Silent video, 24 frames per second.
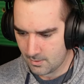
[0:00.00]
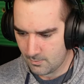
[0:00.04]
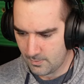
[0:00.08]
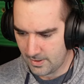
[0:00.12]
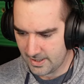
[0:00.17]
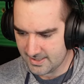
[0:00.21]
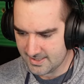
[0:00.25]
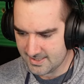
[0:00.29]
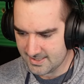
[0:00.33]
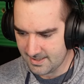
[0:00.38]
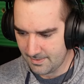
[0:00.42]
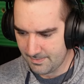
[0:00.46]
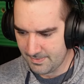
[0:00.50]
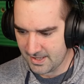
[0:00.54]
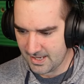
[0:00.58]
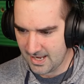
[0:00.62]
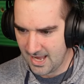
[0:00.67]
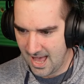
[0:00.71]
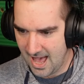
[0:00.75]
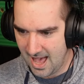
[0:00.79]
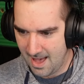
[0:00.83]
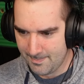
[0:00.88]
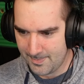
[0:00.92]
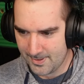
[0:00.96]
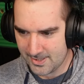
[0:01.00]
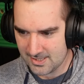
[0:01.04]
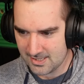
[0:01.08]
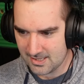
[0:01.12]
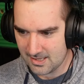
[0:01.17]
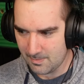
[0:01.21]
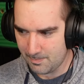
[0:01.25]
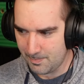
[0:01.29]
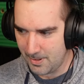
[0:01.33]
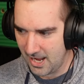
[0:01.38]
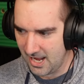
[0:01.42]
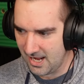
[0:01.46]
Wait, something happened to
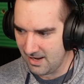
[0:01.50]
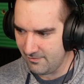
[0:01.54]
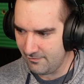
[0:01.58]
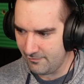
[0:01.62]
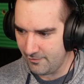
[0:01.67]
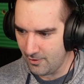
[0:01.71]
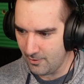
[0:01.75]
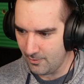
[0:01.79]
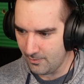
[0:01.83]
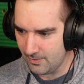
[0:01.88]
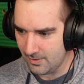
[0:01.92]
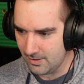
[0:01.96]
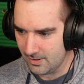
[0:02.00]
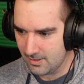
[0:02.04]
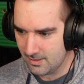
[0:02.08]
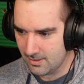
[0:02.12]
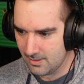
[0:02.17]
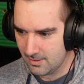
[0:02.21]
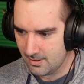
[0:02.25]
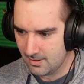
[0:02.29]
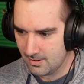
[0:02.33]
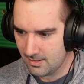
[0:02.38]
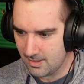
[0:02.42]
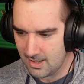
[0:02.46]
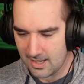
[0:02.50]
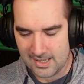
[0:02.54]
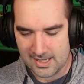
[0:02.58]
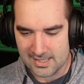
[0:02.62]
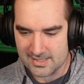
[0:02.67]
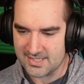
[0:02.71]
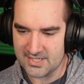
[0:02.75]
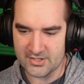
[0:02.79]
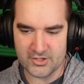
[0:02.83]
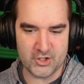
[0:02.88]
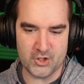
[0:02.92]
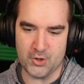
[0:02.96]
the payphone. I
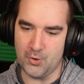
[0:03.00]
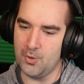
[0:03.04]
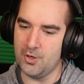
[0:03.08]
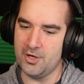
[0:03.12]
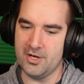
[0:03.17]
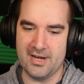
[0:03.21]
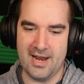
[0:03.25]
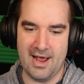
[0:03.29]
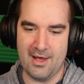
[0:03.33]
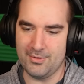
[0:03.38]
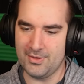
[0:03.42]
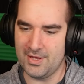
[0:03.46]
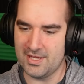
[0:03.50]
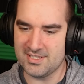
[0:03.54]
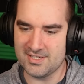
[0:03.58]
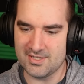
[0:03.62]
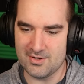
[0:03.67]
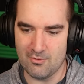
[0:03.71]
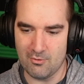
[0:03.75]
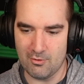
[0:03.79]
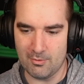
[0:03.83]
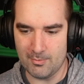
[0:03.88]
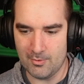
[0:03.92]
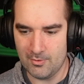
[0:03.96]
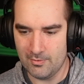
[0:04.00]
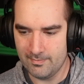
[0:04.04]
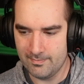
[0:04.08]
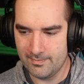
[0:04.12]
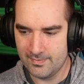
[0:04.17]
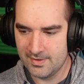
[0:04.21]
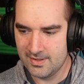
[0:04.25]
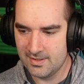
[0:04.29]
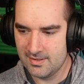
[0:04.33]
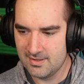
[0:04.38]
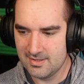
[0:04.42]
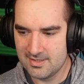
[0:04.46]
guess it's shorted out. That's normal.
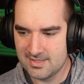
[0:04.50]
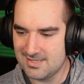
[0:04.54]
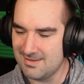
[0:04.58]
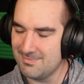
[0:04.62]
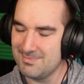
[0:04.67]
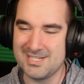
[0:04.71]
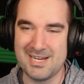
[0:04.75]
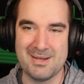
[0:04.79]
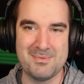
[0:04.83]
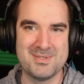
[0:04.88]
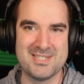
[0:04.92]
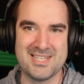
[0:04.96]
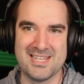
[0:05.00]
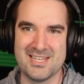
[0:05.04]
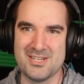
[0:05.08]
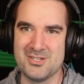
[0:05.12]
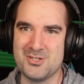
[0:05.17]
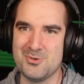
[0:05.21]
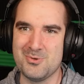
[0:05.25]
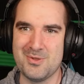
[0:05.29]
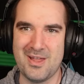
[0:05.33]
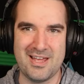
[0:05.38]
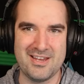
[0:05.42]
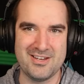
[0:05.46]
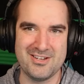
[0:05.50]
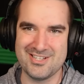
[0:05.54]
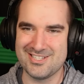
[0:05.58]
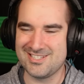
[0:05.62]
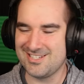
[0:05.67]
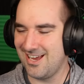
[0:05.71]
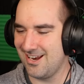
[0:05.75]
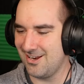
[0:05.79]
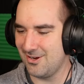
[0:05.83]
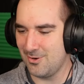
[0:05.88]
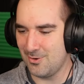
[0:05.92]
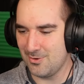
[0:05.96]
Sometimes they do that. You
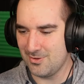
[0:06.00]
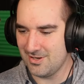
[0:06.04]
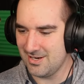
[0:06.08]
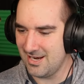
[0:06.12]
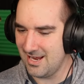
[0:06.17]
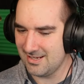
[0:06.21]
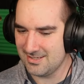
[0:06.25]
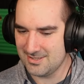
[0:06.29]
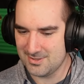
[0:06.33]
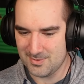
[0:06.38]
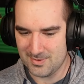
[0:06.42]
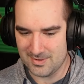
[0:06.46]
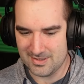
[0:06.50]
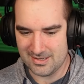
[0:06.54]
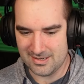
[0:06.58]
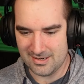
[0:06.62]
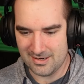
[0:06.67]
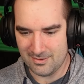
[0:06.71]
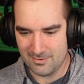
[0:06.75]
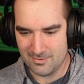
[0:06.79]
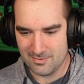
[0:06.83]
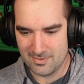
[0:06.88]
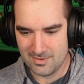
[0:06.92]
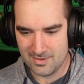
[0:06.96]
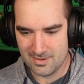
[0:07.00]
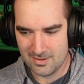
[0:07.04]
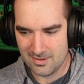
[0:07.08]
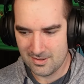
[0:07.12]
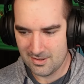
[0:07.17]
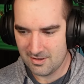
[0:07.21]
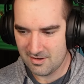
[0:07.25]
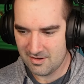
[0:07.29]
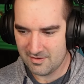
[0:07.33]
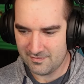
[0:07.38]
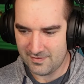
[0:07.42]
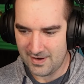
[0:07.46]
just gotta go to the next one, you know?
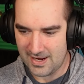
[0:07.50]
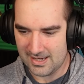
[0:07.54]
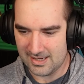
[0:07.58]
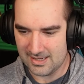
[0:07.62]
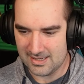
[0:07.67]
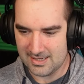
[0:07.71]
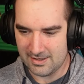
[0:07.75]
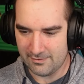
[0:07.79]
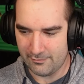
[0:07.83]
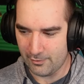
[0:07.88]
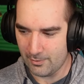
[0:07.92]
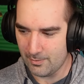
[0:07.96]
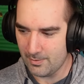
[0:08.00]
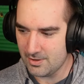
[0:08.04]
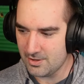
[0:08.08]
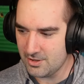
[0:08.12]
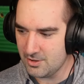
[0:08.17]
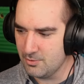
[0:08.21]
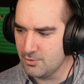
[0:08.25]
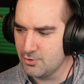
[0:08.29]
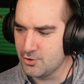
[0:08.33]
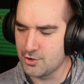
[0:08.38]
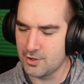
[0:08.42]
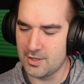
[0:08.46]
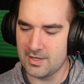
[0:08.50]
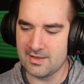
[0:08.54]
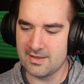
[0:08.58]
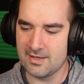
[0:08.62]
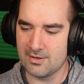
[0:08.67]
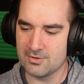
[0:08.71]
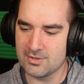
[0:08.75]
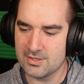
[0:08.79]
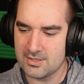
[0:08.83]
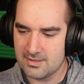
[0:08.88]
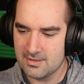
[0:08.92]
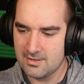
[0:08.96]
Find a different one. Usually
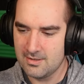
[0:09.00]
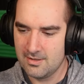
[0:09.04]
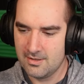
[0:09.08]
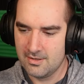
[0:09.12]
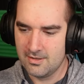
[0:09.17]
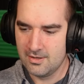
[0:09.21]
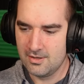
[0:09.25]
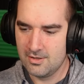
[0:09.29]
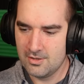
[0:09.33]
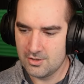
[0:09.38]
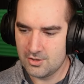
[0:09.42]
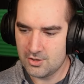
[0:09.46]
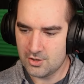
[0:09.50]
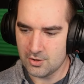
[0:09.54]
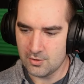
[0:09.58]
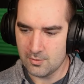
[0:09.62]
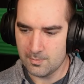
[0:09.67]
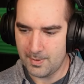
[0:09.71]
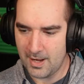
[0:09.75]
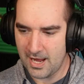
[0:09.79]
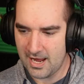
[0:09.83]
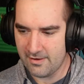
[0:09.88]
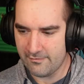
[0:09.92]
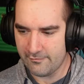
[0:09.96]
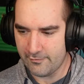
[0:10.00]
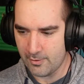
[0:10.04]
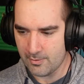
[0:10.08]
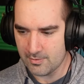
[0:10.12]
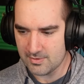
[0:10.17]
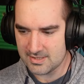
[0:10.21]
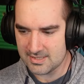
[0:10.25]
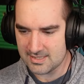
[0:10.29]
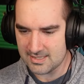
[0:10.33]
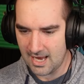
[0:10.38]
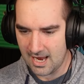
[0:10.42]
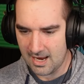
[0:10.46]
there's two
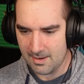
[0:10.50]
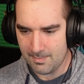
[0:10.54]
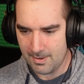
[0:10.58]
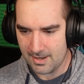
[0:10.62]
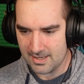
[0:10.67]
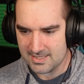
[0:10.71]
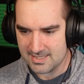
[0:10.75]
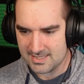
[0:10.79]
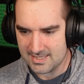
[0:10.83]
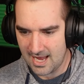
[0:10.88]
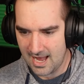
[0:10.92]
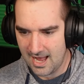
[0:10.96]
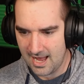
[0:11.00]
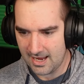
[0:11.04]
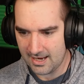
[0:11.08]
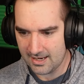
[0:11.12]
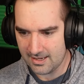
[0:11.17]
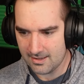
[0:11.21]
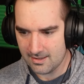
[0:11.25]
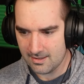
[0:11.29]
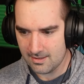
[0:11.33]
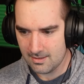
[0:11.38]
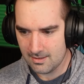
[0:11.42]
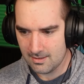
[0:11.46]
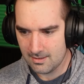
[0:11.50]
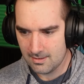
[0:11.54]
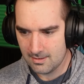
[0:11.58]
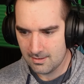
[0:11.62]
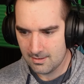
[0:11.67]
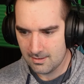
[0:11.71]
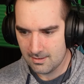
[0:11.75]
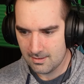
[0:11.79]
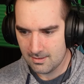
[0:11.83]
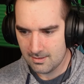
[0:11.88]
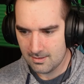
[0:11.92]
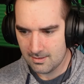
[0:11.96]
payphones side by side.
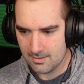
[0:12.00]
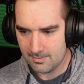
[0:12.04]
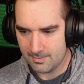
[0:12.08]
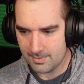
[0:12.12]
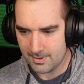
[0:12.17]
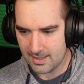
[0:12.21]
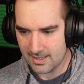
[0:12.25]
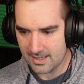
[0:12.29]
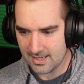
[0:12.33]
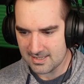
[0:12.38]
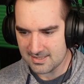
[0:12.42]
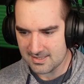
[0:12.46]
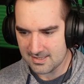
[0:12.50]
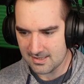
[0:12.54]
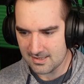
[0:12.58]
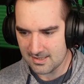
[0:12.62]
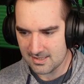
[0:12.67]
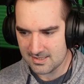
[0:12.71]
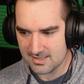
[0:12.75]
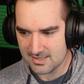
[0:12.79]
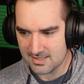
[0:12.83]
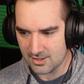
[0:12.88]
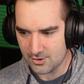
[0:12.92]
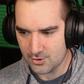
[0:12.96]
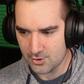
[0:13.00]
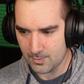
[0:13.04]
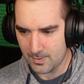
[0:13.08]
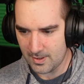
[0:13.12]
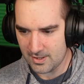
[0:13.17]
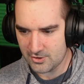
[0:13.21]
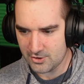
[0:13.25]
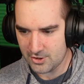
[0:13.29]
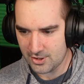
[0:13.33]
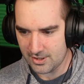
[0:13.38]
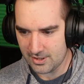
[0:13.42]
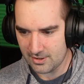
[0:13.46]
But I guess in this
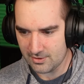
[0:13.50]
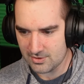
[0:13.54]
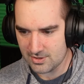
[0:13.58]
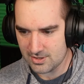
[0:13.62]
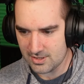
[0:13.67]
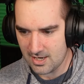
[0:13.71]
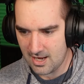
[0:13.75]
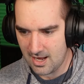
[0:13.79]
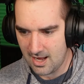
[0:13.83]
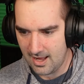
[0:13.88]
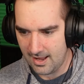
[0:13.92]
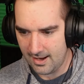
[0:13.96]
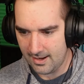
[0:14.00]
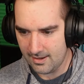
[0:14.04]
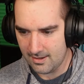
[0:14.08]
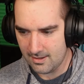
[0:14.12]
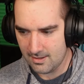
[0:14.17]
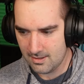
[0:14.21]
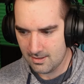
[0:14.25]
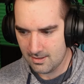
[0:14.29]
situation there's not.